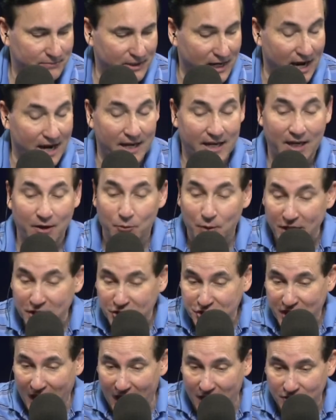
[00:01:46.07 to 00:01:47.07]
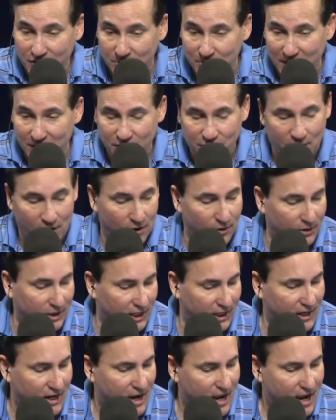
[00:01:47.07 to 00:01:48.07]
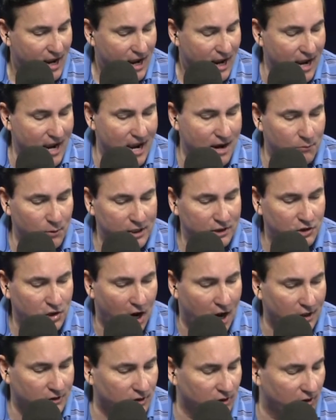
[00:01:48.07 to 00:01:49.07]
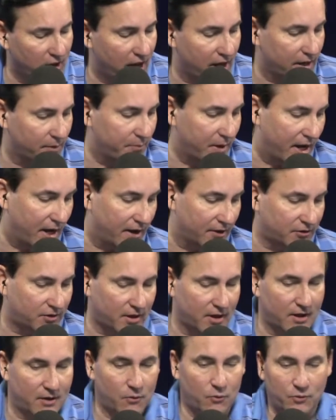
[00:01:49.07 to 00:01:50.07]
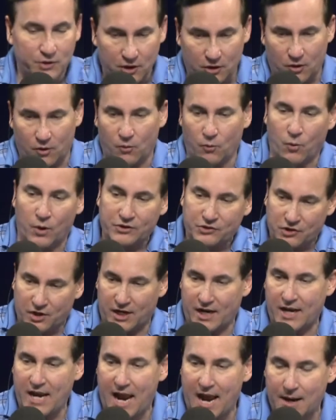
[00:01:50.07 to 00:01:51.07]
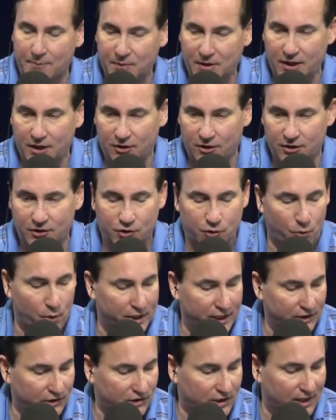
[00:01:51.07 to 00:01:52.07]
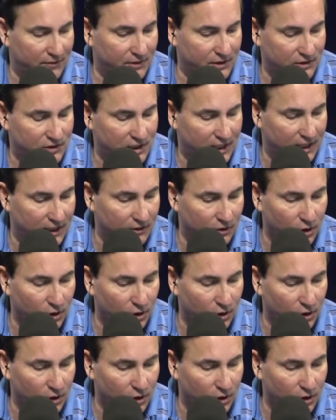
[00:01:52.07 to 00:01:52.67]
Yeah, he reached out to me, Tony, and we talked a lot about what's going to happen here in 2017.